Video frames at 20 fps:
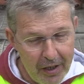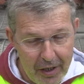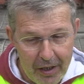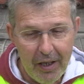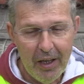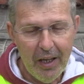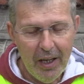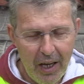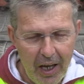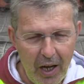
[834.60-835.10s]
I,
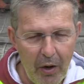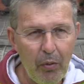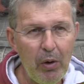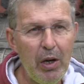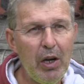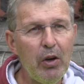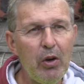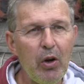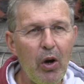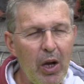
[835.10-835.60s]
I
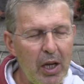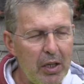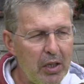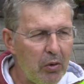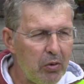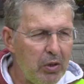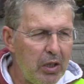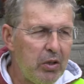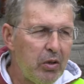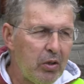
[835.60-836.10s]
really know, I
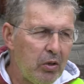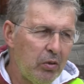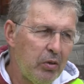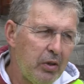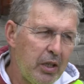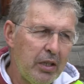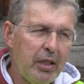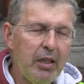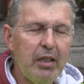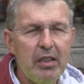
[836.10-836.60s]
only know
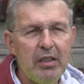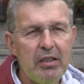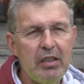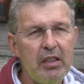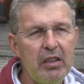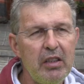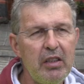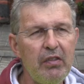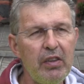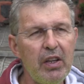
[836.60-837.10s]
the
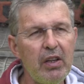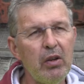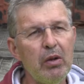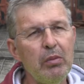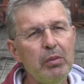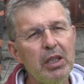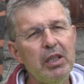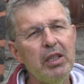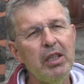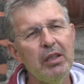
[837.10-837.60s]
scientific
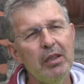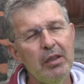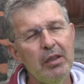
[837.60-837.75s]
committee.